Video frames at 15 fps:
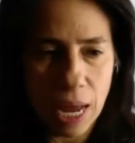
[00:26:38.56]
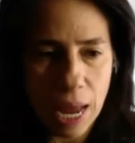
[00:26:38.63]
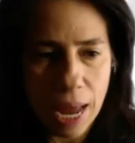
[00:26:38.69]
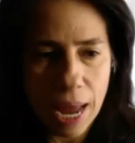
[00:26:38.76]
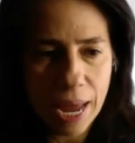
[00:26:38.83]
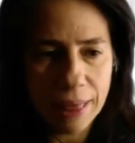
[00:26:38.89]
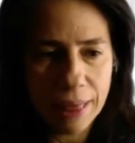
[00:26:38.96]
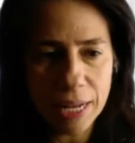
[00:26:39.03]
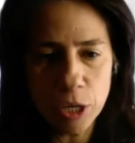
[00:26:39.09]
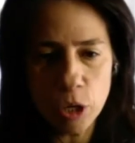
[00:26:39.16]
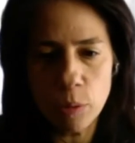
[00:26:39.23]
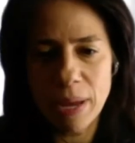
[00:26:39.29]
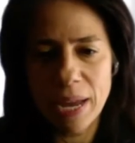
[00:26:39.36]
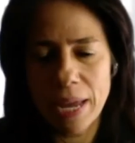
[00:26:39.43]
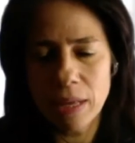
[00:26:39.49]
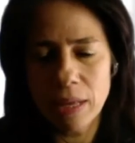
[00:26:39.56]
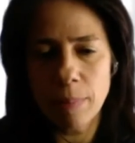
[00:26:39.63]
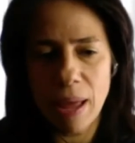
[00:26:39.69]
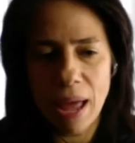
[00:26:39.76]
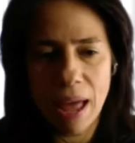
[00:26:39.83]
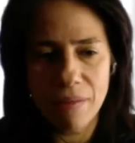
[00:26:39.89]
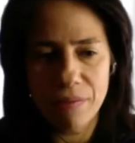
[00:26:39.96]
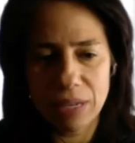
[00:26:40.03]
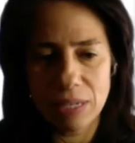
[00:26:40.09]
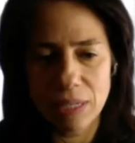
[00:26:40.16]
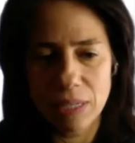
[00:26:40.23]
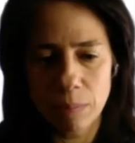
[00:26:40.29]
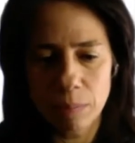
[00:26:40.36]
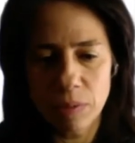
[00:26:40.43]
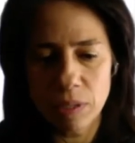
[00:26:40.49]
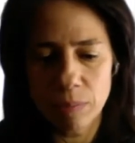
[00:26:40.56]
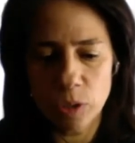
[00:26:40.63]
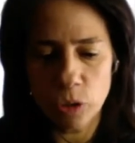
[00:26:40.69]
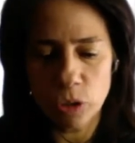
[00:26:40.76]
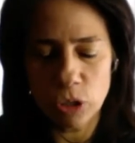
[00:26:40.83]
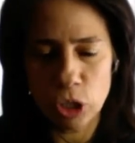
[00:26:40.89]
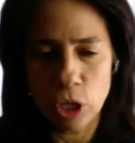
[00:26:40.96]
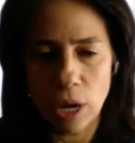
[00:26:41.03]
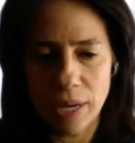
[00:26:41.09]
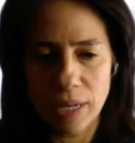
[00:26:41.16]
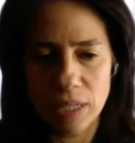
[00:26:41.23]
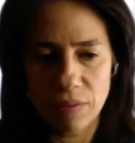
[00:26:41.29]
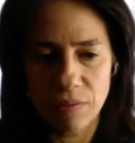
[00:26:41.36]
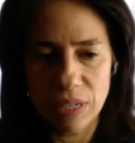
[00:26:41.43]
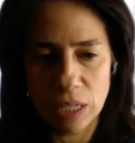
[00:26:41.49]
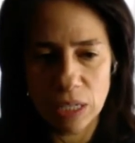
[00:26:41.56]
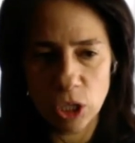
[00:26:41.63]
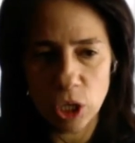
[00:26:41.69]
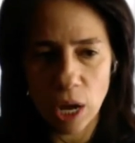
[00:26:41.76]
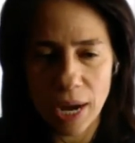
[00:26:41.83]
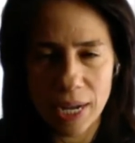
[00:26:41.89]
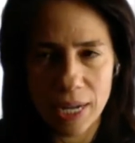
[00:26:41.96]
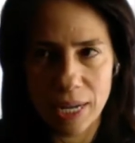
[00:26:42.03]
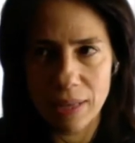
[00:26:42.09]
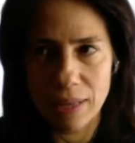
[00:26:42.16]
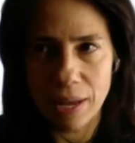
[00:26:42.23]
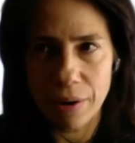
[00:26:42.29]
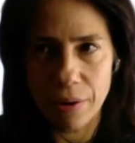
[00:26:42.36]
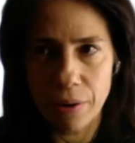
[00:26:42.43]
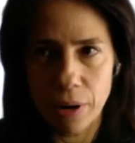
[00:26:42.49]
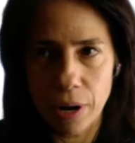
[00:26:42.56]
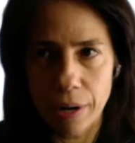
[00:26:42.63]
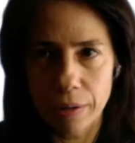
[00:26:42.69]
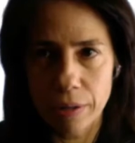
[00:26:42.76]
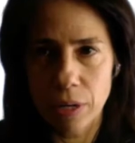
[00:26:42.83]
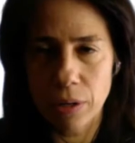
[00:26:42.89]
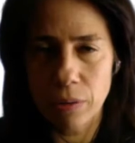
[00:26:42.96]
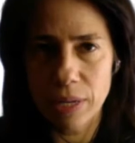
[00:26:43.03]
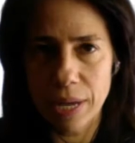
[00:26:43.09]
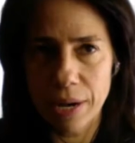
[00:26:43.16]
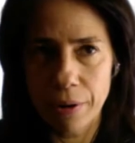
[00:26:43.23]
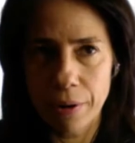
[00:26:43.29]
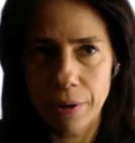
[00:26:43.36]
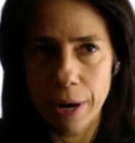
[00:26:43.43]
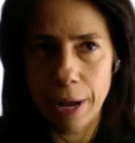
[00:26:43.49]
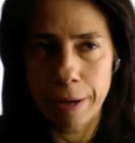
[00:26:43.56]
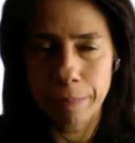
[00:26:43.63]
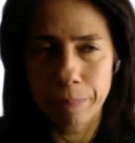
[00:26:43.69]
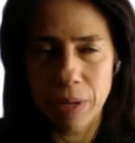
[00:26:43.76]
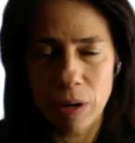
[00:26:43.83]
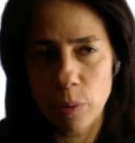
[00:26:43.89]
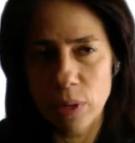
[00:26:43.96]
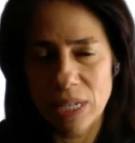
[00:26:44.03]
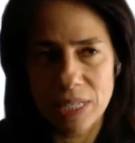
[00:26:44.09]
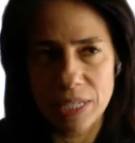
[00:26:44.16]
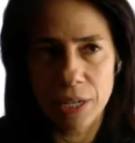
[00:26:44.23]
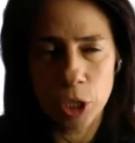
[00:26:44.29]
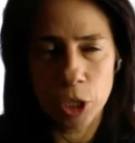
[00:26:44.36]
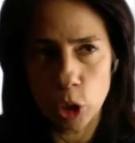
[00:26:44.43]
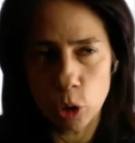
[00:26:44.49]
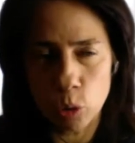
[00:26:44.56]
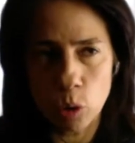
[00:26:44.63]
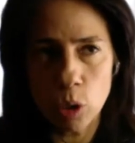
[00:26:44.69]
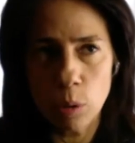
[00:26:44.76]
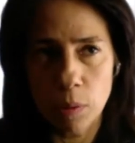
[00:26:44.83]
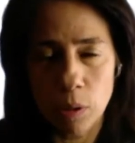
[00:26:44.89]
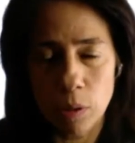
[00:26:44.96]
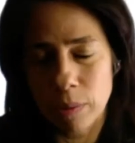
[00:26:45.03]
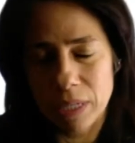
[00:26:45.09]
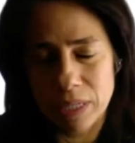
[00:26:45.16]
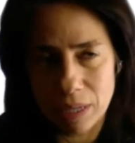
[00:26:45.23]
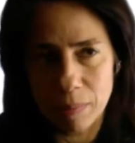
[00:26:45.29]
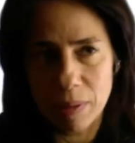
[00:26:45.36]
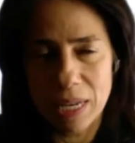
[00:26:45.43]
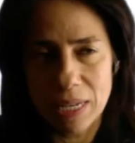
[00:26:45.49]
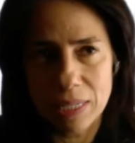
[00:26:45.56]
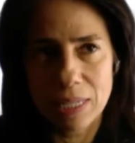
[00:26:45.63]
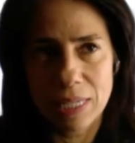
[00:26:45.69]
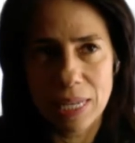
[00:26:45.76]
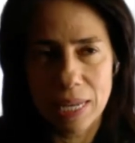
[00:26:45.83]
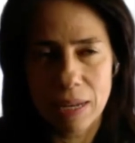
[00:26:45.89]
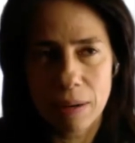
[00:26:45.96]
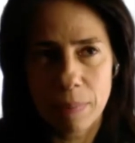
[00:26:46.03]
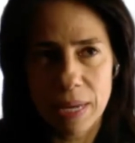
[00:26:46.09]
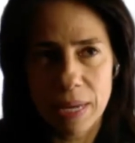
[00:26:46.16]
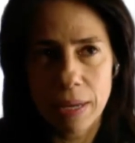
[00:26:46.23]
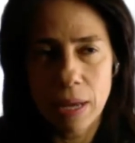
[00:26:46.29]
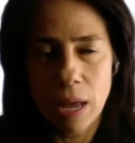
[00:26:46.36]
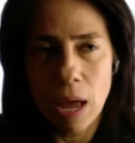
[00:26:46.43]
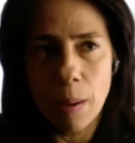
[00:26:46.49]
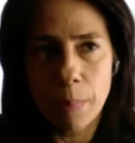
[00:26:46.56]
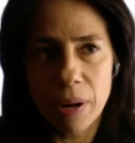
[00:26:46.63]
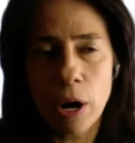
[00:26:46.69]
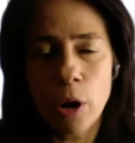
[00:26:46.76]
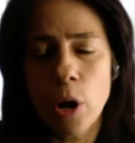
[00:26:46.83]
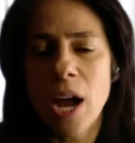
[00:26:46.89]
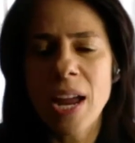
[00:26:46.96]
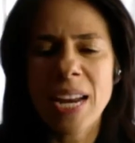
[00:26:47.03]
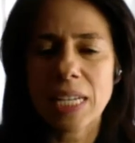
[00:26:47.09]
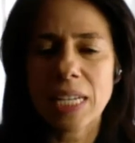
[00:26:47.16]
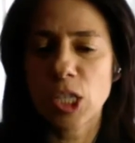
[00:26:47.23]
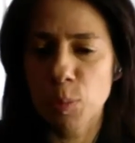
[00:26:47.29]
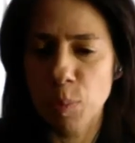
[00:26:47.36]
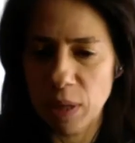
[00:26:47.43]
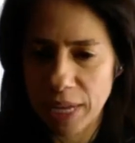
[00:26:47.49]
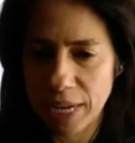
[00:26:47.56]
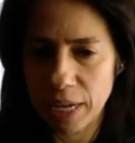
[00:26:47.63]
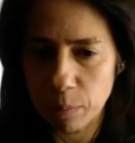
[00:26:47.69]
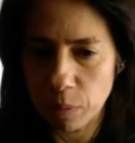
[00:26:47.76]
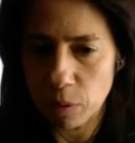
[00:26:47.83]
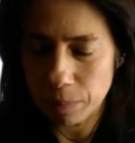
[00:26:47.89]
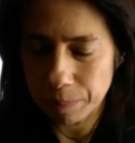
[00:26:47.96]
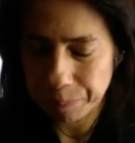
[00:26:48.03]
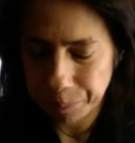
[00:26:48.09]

And then you may end up having symptoms or signs of anxiety that are, I don't want to say uncontrollable, in some cases they can be, but are unexplainable.